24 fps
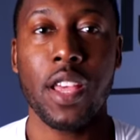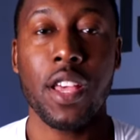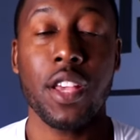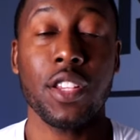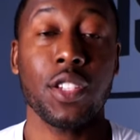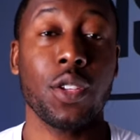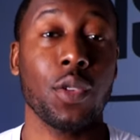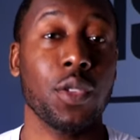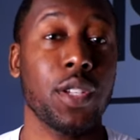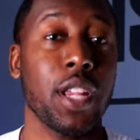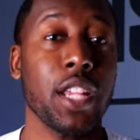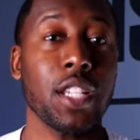
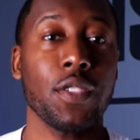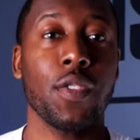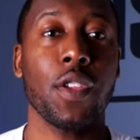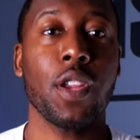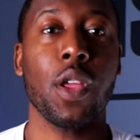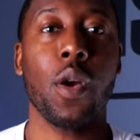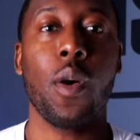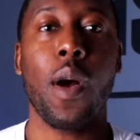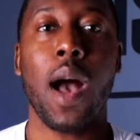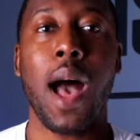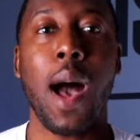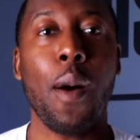So in today's
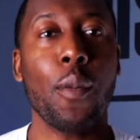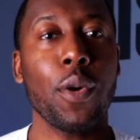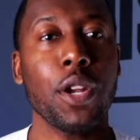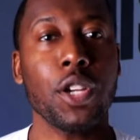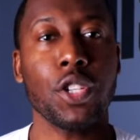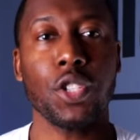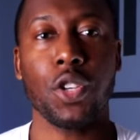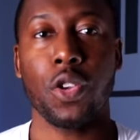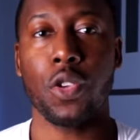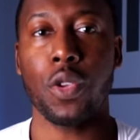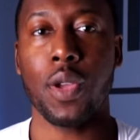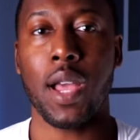video, I wanna
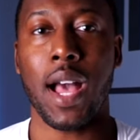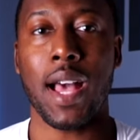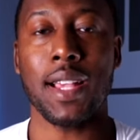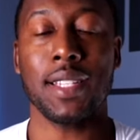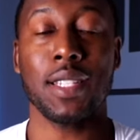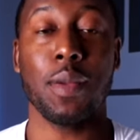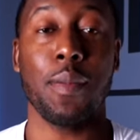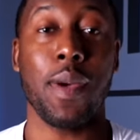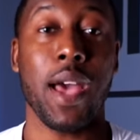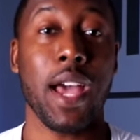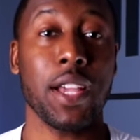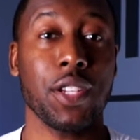show you guys
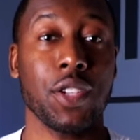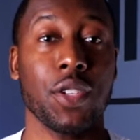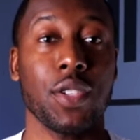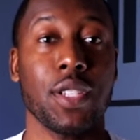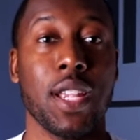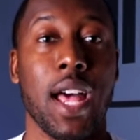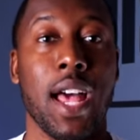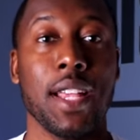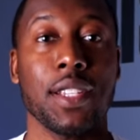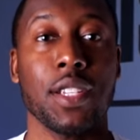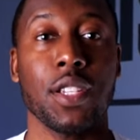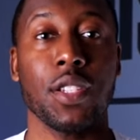some
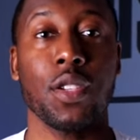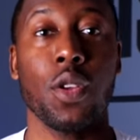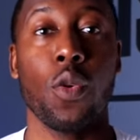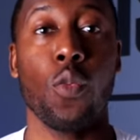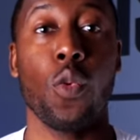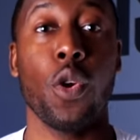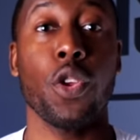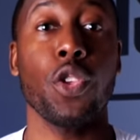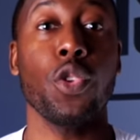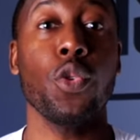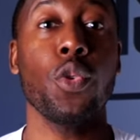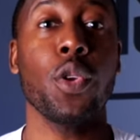exercises
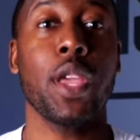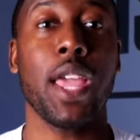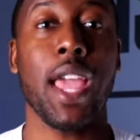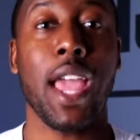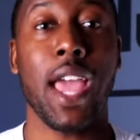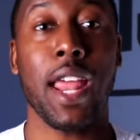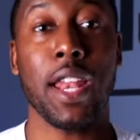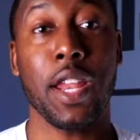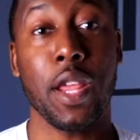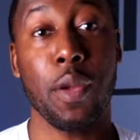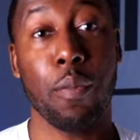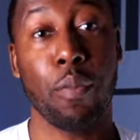where you
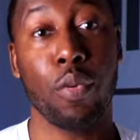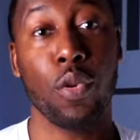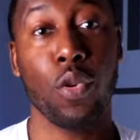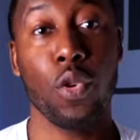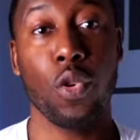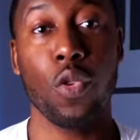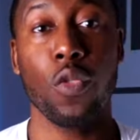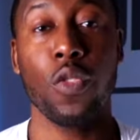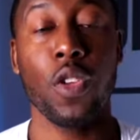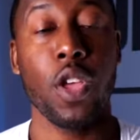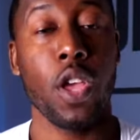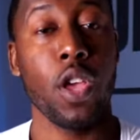can
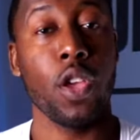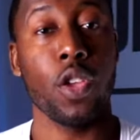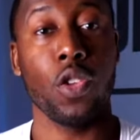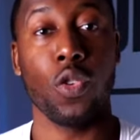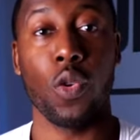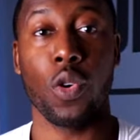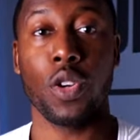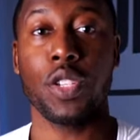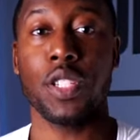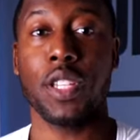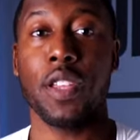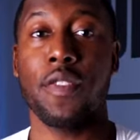improve
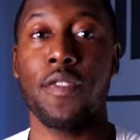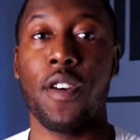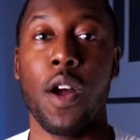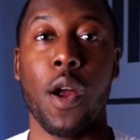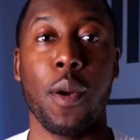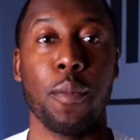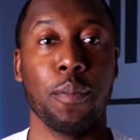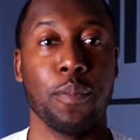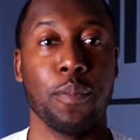your stiff arm.